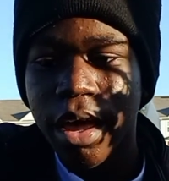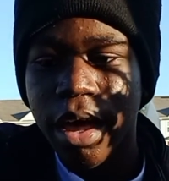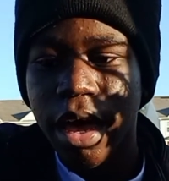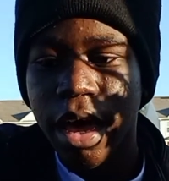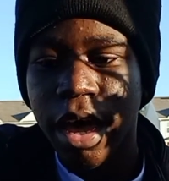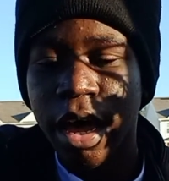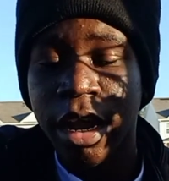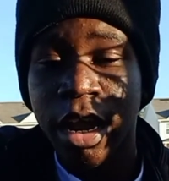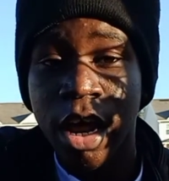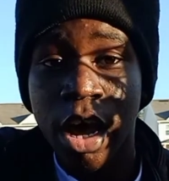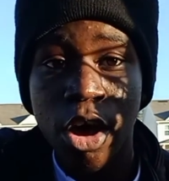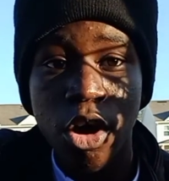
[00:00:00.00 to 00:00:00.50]

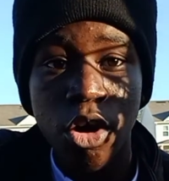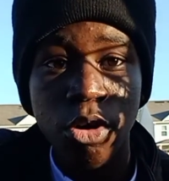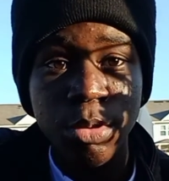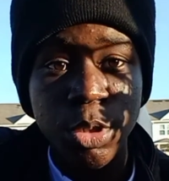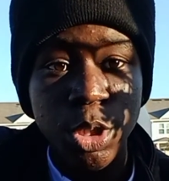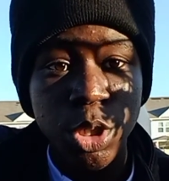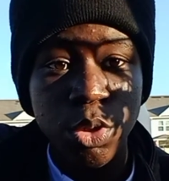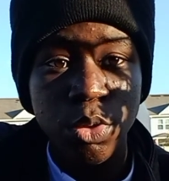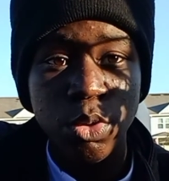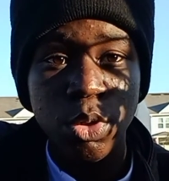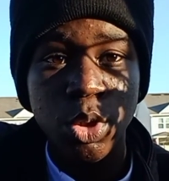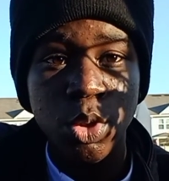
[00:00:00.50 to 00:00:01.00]
and I
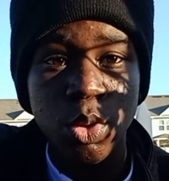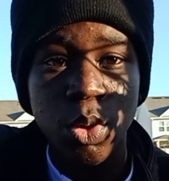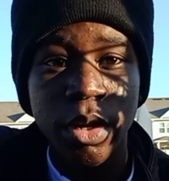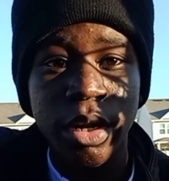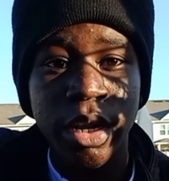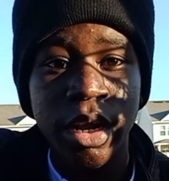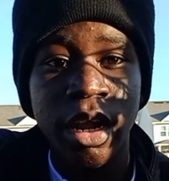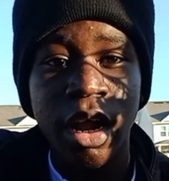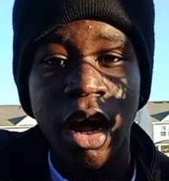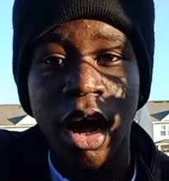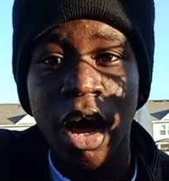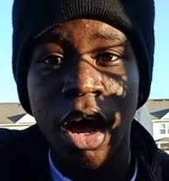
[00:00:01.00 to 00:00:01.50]
hope you enjoyed
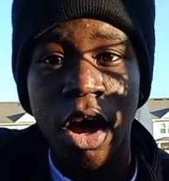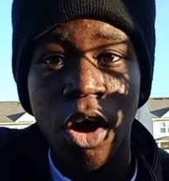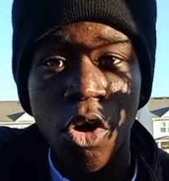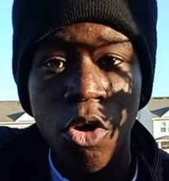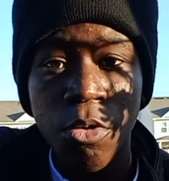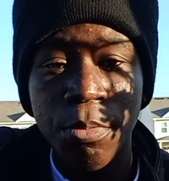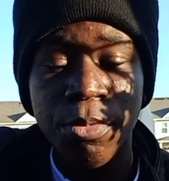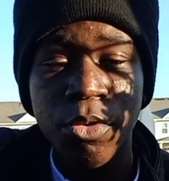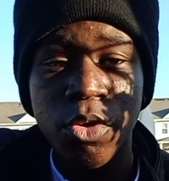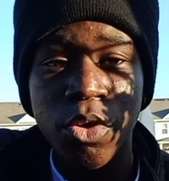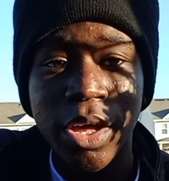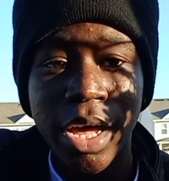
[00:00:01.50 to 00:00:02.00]
it. I
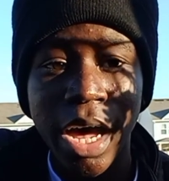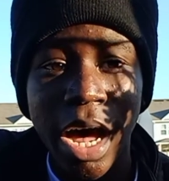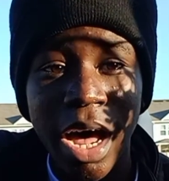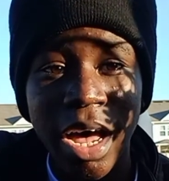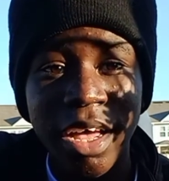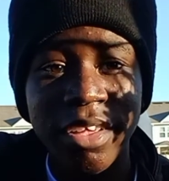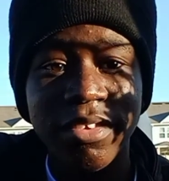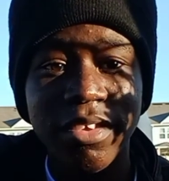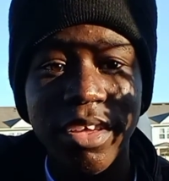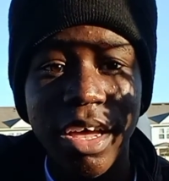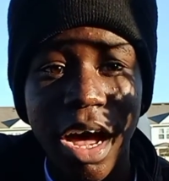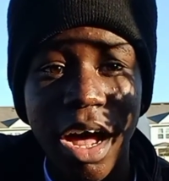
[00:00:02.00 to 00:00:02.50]
hope you
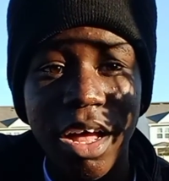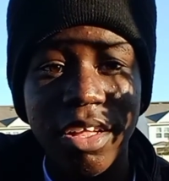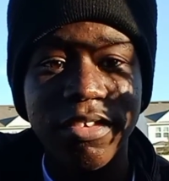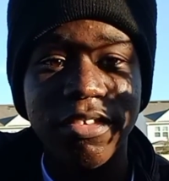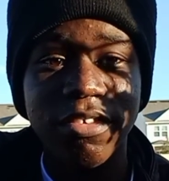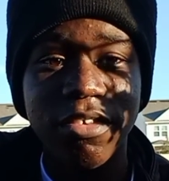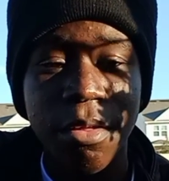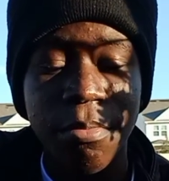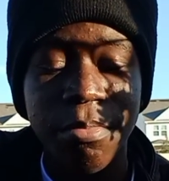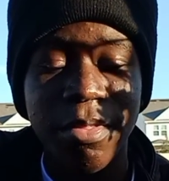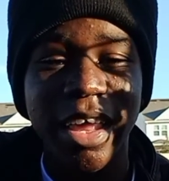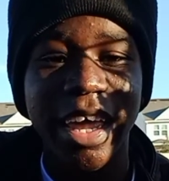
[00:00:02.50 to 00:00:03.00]
guys got
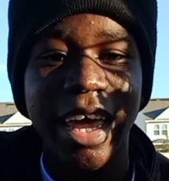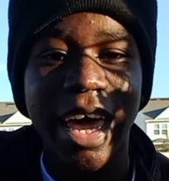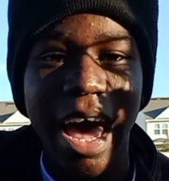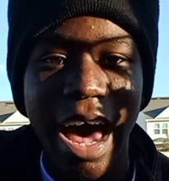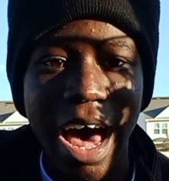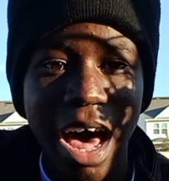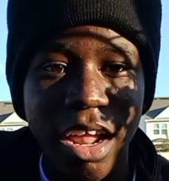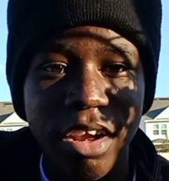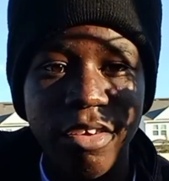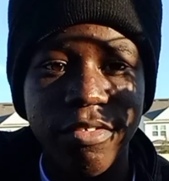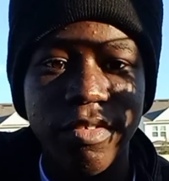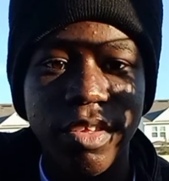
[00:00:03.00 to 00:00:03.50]
something
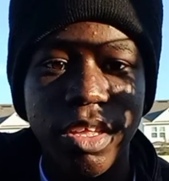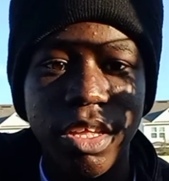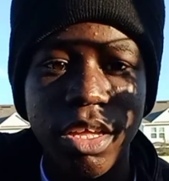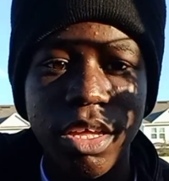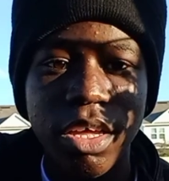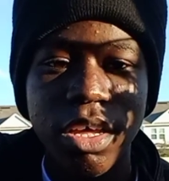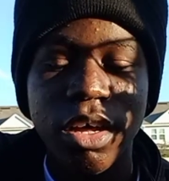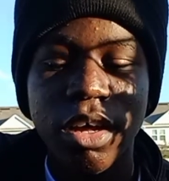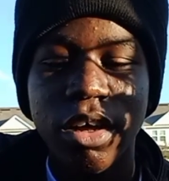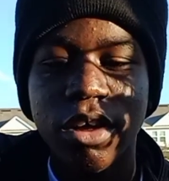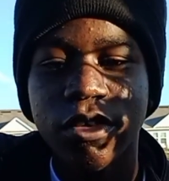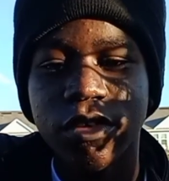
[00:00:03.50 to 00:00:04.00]
out of it.
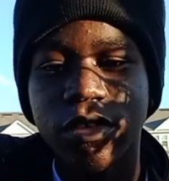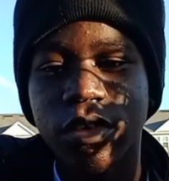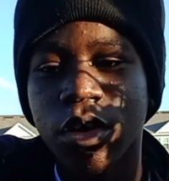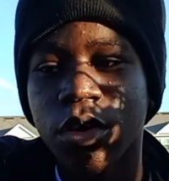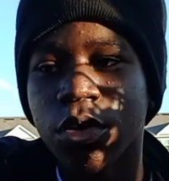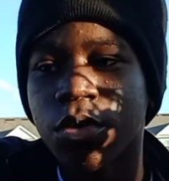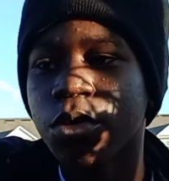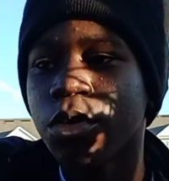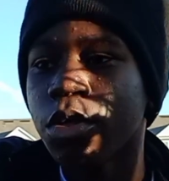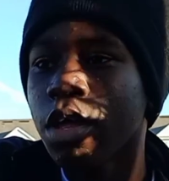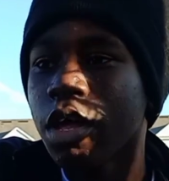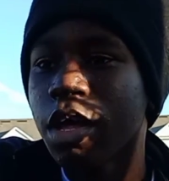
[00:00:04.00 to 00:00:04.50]

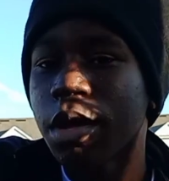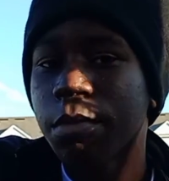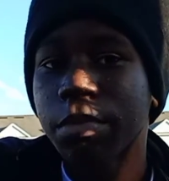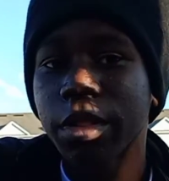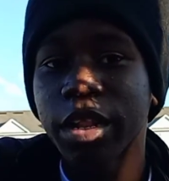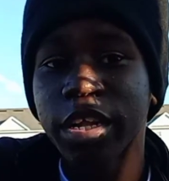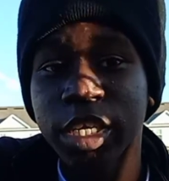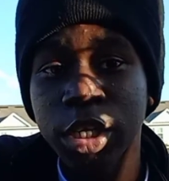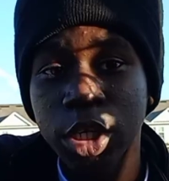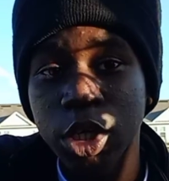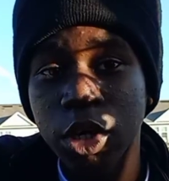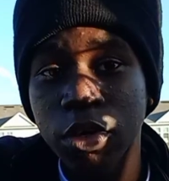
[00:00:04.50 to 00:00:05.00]
So,
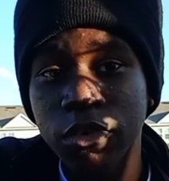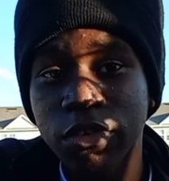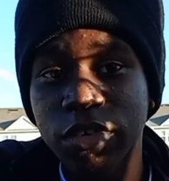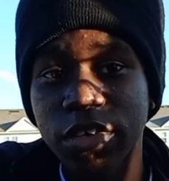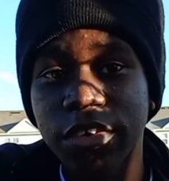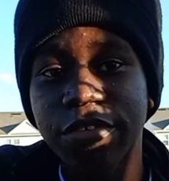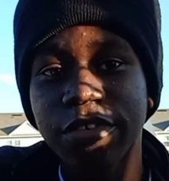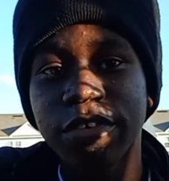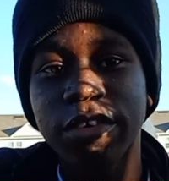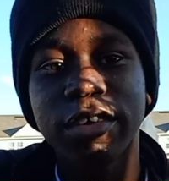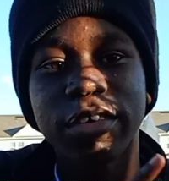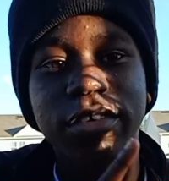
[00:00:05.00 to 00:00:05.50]
Blaine
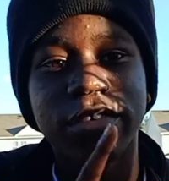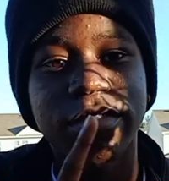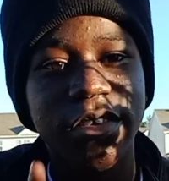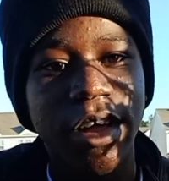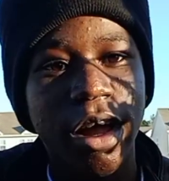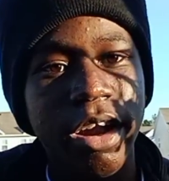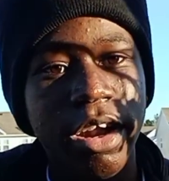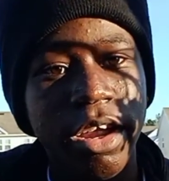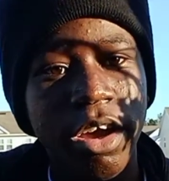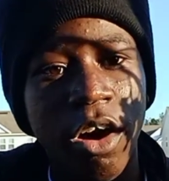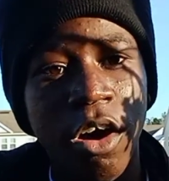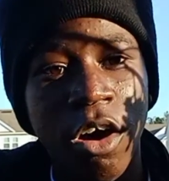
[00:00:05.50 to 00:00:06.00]
Joseph,
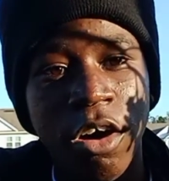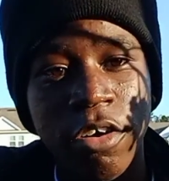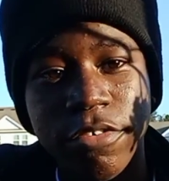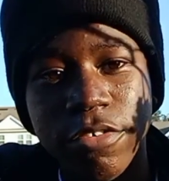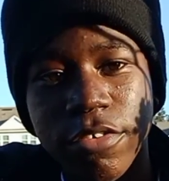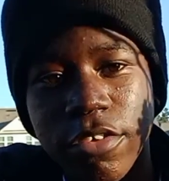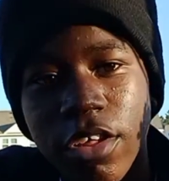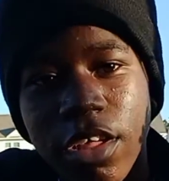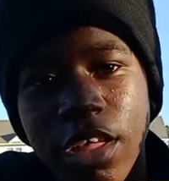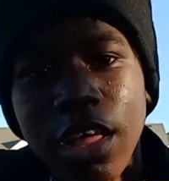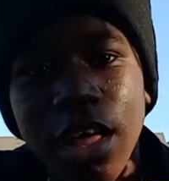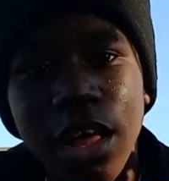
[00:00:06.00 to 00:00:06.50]
signing off.
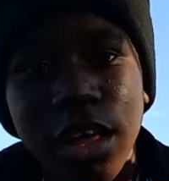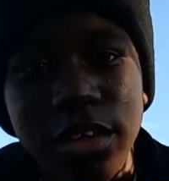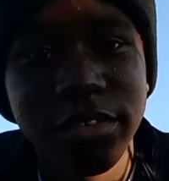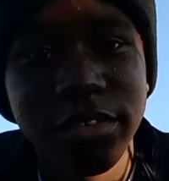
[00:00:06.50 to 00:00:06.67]
I'll